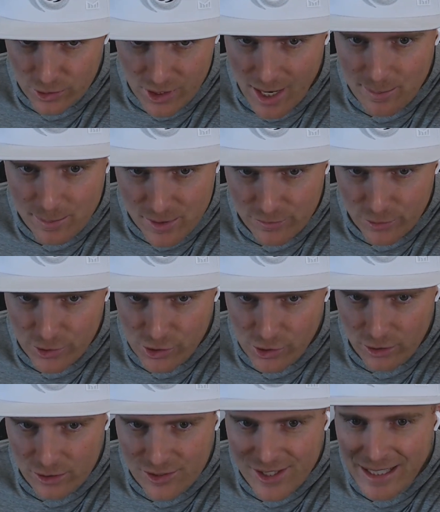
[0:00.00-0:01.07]
types of
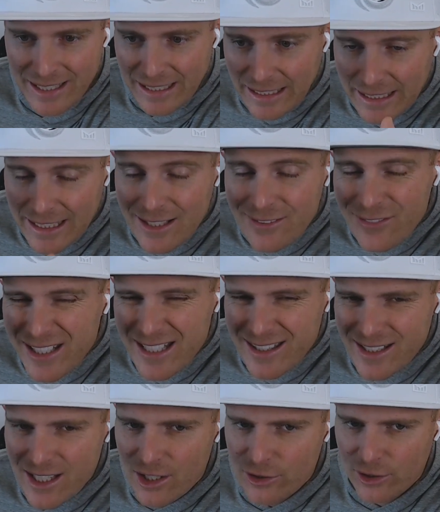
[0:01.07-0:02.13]
returns, even
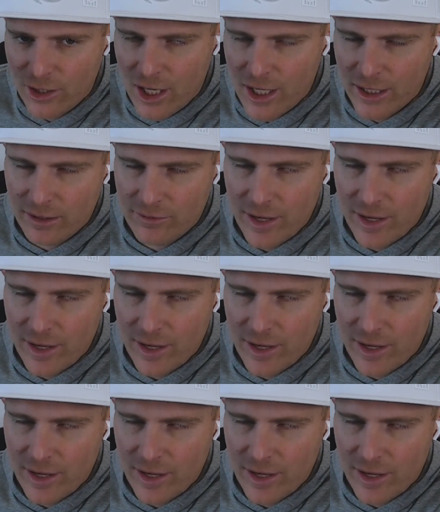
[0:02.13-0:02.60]
in the underlying